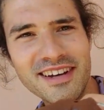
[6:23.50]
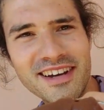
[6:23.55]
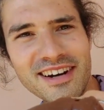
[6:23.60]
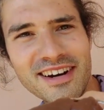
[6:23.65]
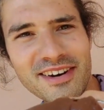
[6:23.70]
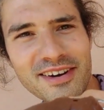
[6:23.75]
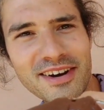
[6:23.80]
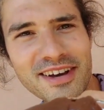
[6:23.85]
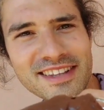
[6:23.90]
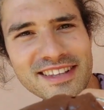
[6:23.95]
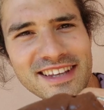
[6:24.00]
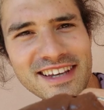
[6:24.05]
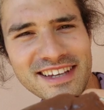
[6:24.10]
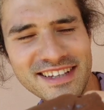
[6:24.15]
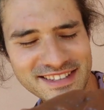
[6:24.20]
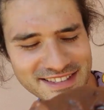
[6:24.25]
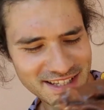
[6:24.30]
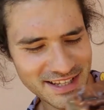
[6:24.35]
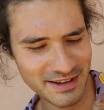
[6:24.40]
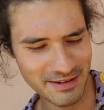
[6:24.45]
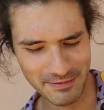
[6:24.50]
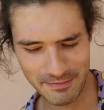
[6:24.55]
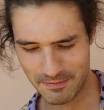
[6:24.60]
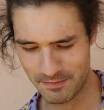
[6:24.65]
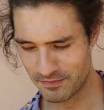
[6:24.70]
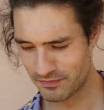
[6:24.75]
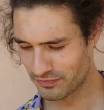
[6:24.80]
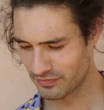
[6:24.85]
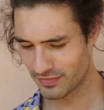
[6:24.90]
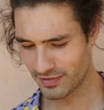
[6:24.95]
Look at this.
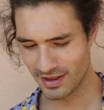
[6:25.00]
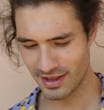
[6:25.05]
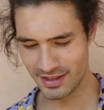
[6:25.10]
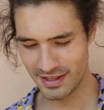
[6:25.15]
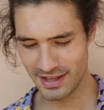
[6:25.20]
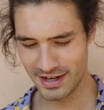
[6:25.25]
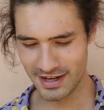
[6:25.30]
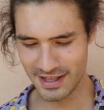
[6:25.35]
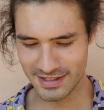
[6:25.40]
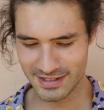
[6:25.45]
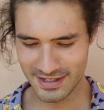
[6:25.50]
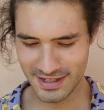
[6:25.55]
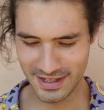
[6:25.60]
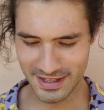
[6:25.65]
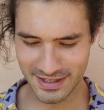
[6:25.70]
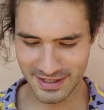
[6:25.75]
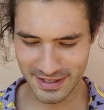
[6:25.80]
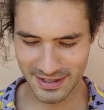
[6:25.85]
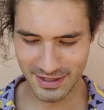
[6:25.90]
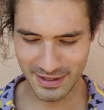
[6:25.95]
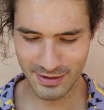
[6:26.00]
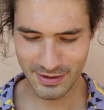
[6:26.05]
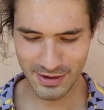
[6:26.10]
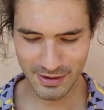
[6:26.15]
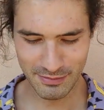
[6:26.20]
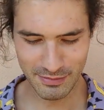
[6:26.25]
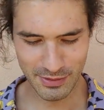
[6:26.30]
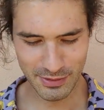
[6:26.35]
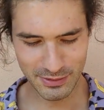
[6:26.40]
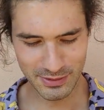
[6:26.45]
And then that's it. You
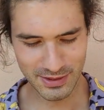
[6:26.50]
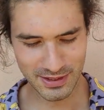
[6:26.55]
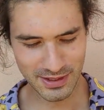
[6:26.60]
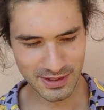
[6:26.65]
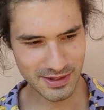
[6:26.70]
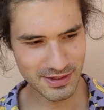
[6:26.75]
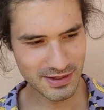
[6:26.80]
can put